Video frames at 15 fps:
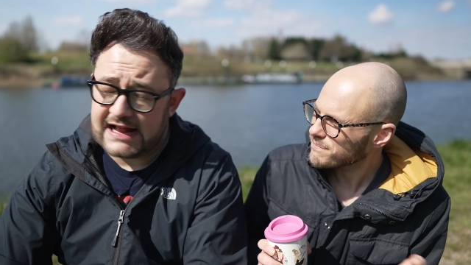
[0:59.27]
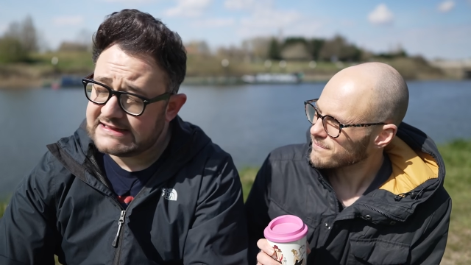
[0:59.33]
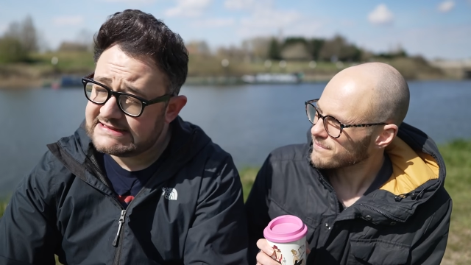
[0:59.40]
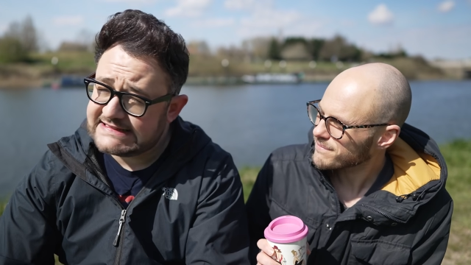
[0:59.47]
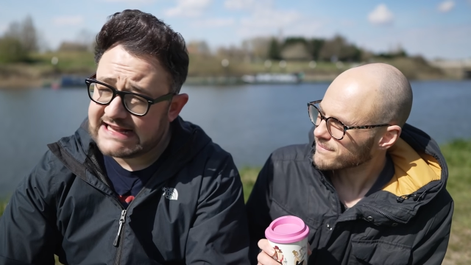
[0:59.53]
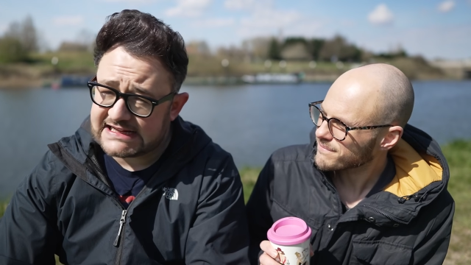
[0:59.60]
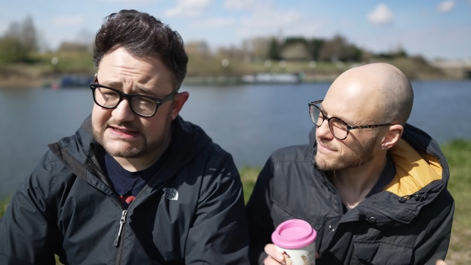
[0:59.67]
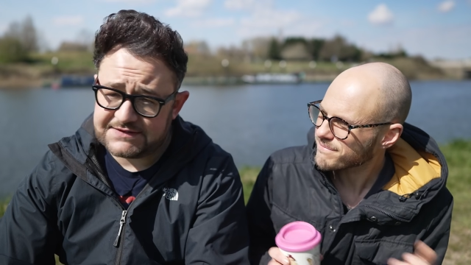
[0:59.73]
Speaker 1: And
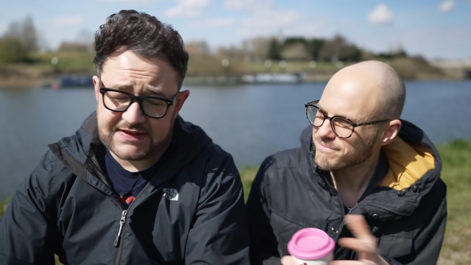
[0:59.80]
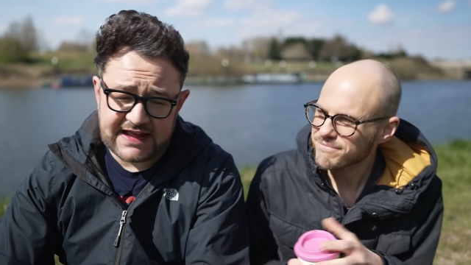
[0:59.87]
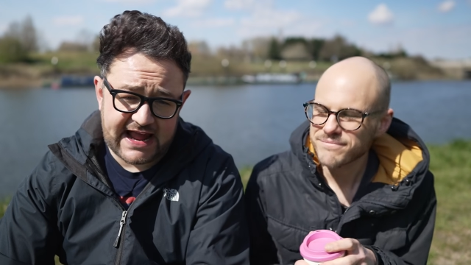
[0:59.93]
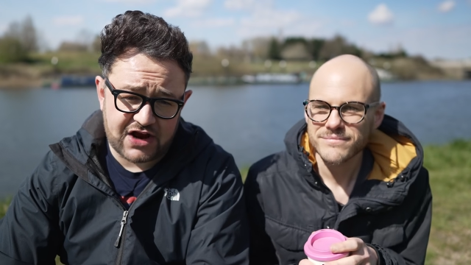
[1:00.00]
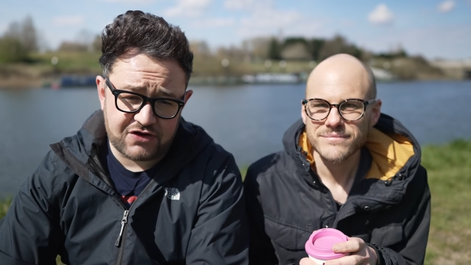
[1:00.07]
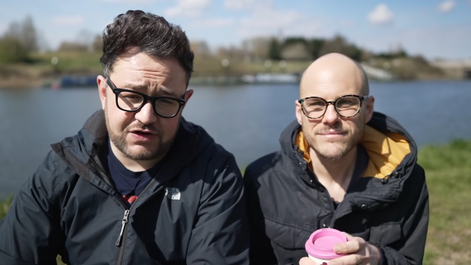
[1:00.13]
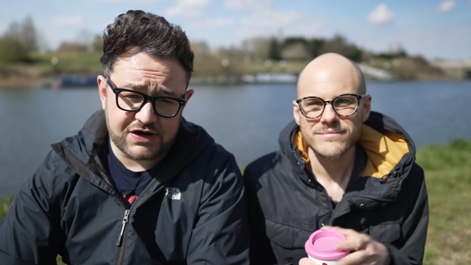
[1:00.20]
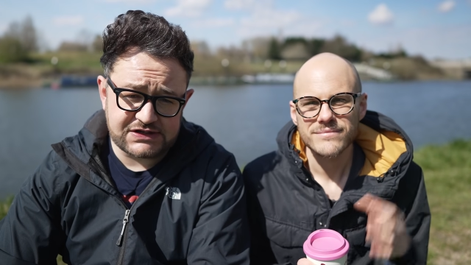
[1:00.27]
six of the
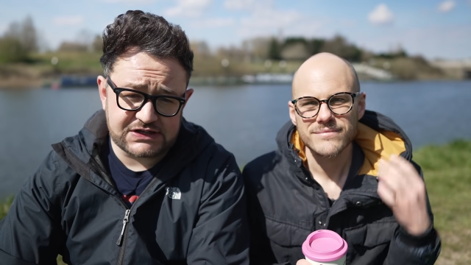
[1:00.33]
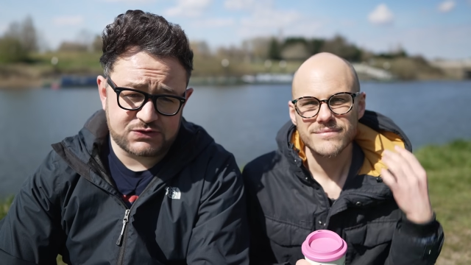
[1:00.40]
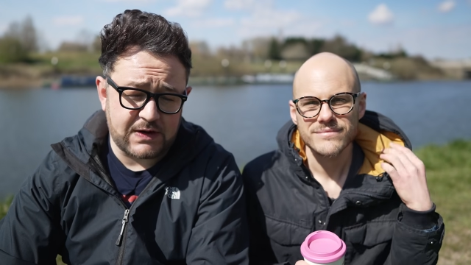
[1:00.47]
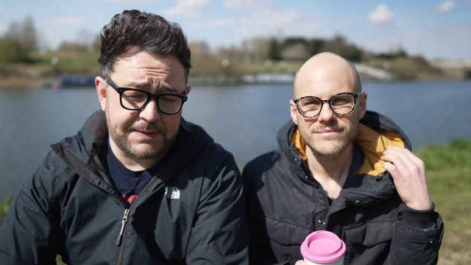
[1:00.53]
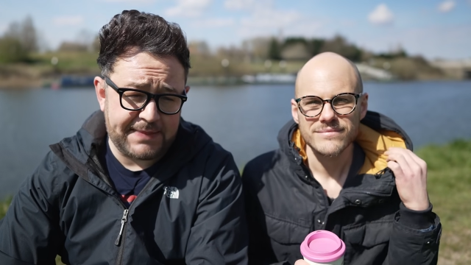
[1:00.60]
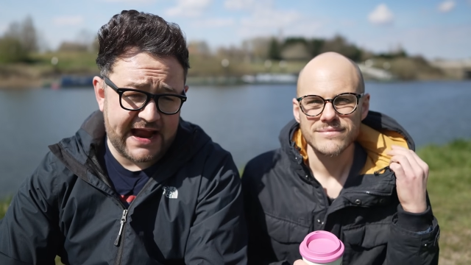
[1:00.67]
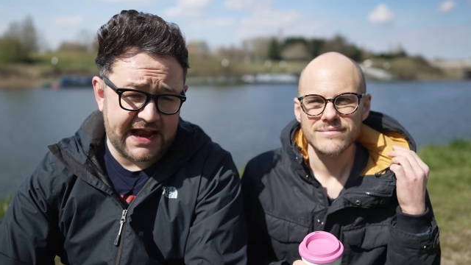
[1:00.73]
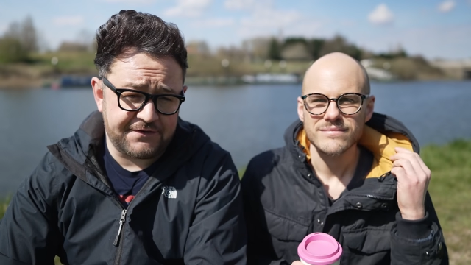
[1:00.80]
eight cruises
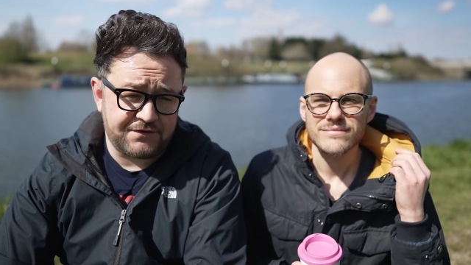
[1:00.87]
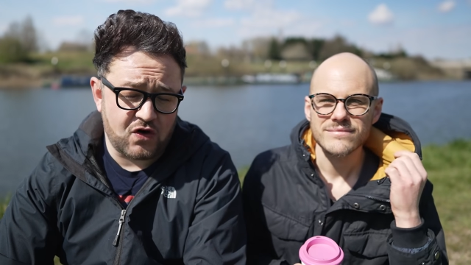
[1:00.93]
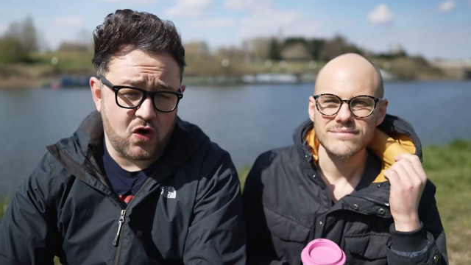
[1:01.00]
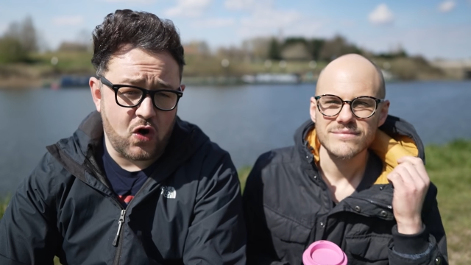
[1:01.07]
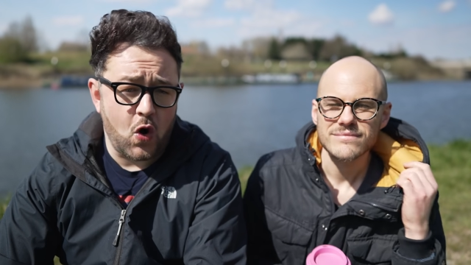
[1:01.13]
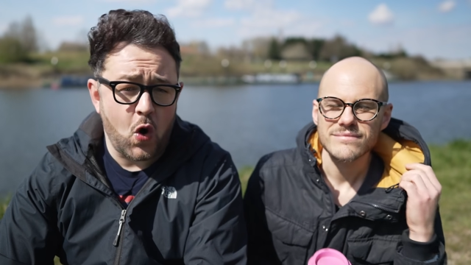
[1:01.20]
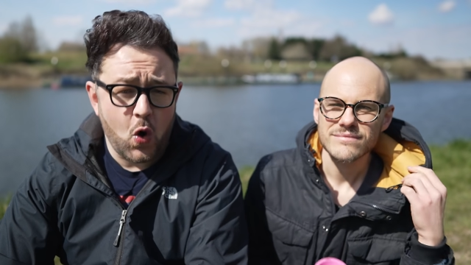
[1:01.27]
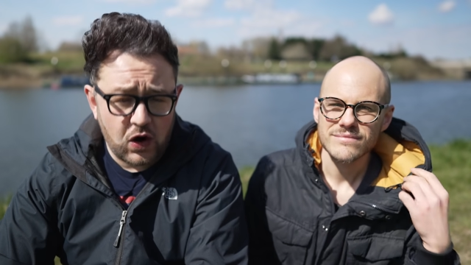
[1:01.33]
we paid
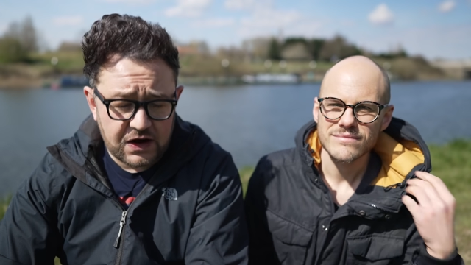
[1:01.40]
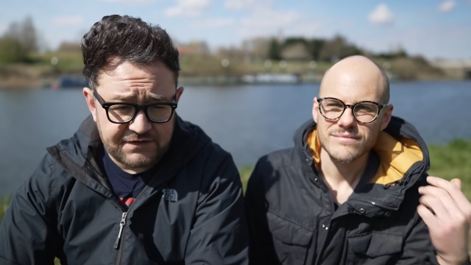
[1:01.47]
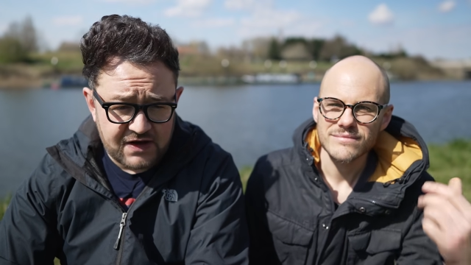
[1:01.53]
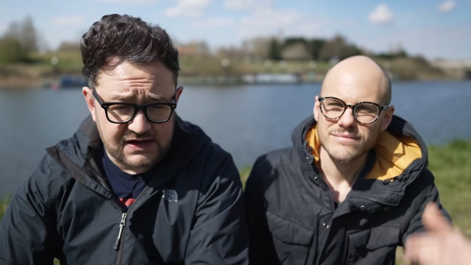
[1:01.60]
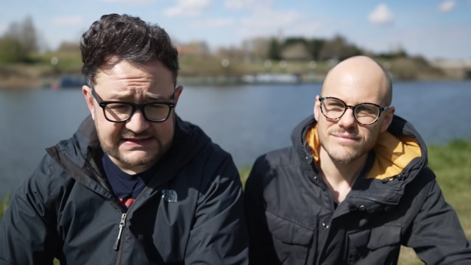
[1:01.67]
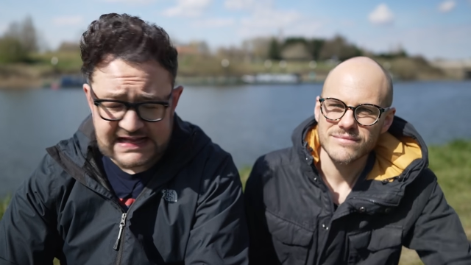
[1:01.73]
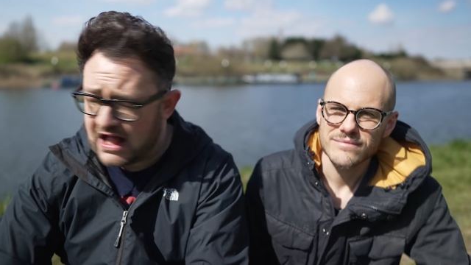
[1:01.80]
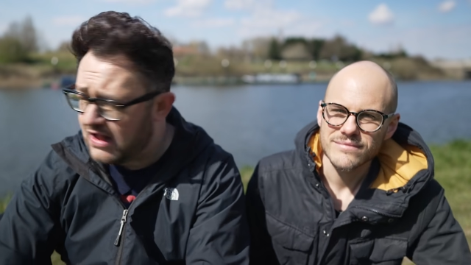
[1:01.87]
for all of
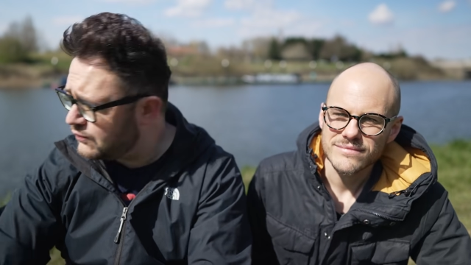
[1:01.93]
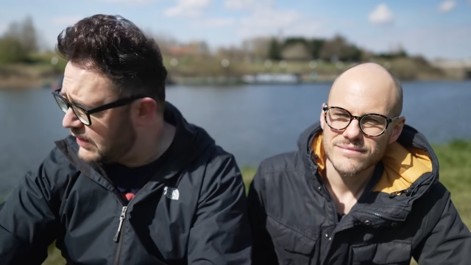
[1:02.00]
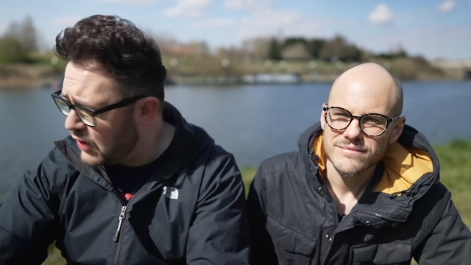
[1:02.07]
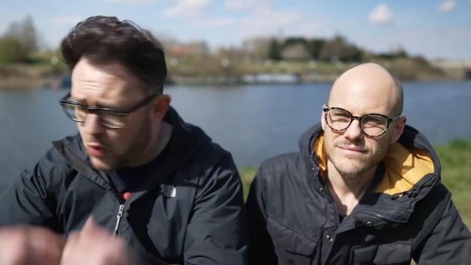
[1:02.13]
ourselves. We